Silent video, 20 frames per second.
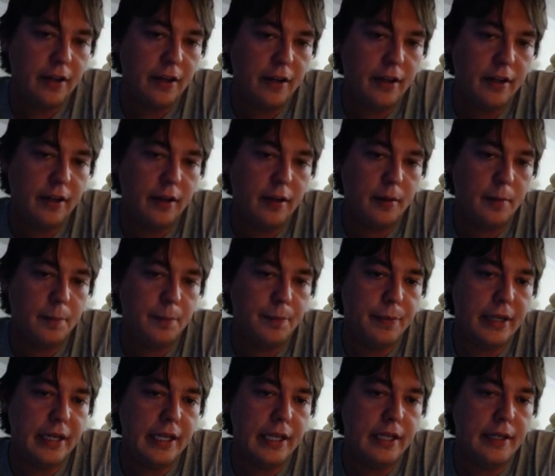
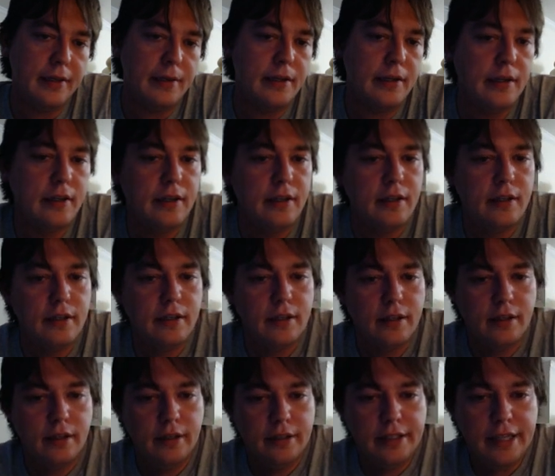But
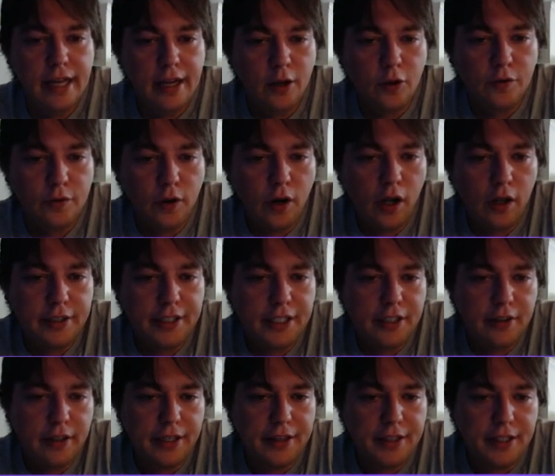yeah, overall
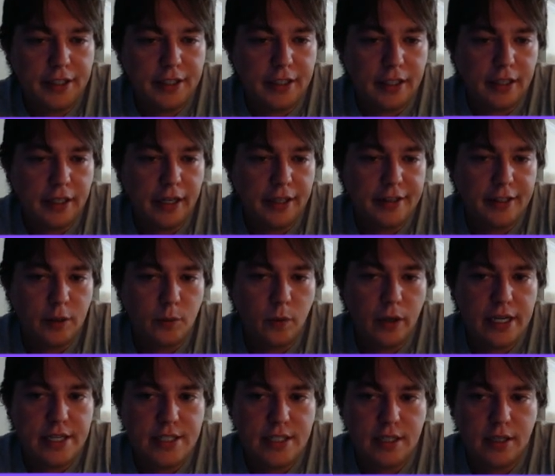here I think
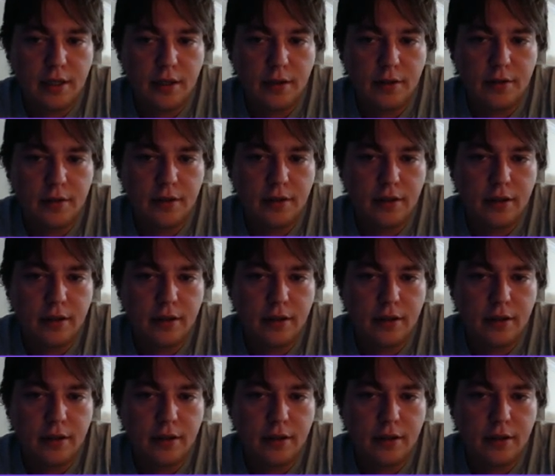white's in